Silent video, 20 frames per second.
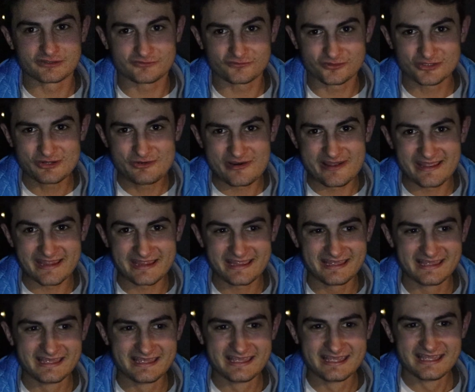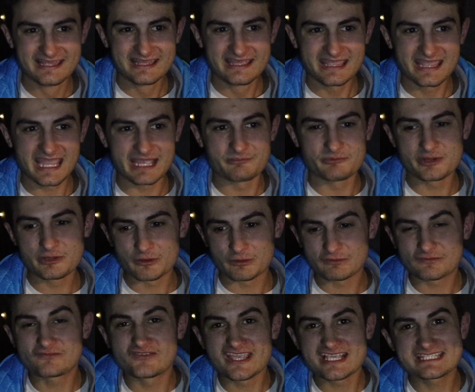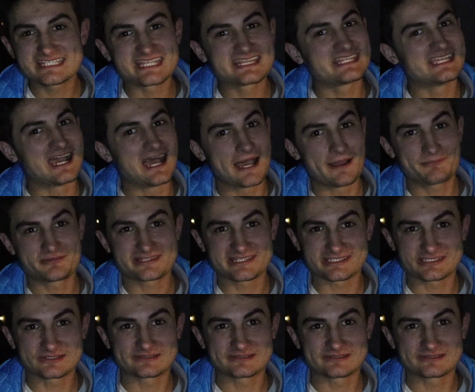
the freeway, and we were facing the opposite